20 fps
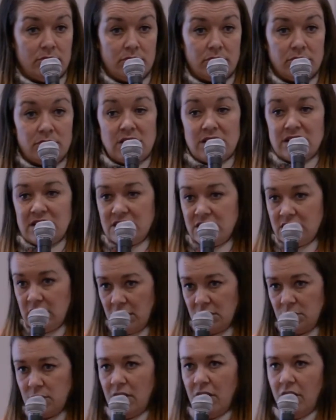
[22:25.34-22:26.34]
to
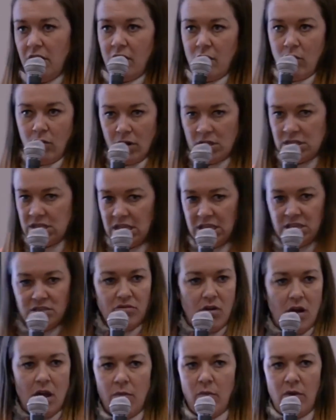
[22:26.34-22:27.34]
discuss whether the quality is
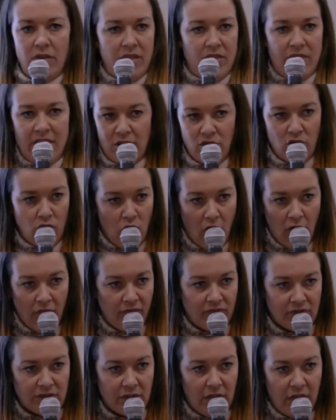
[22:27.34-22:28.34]
right, whether that you're
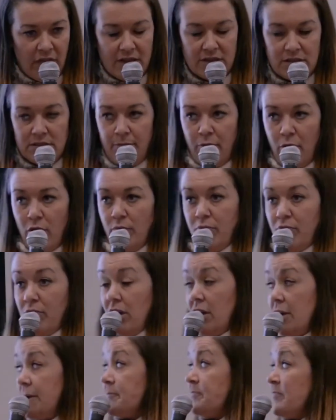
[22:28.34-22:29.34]
confident that that's
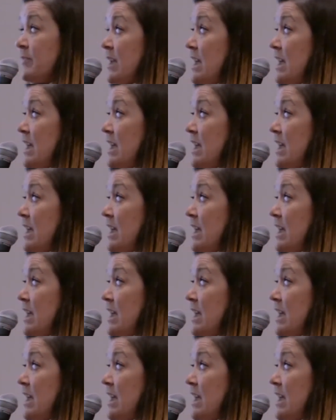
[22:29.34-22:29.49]
appropriate.